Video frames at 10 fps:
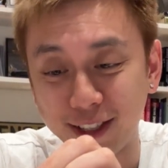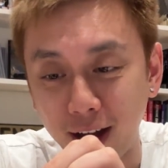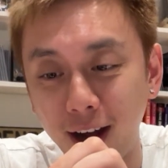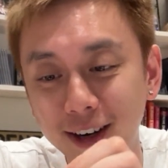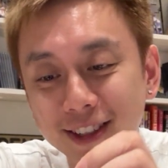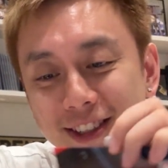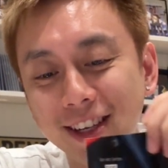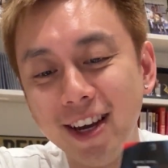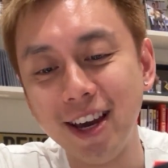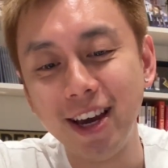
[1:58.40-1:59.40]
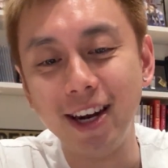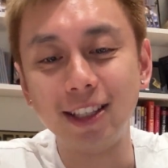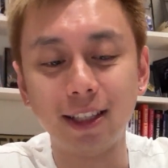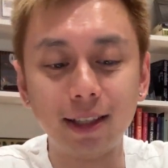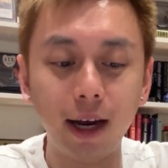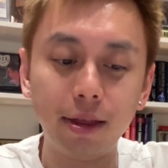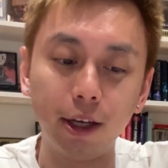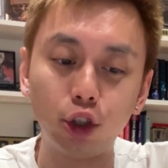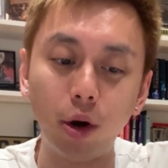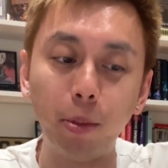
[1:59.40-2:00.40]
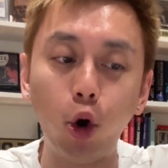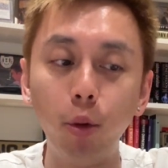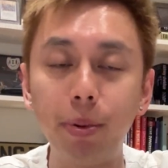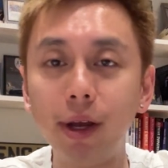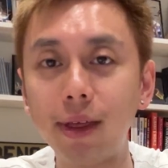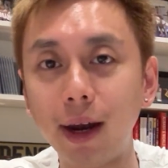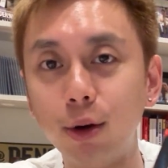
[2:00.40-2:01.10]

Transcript: cards in this entire thing. So I'm hoping that it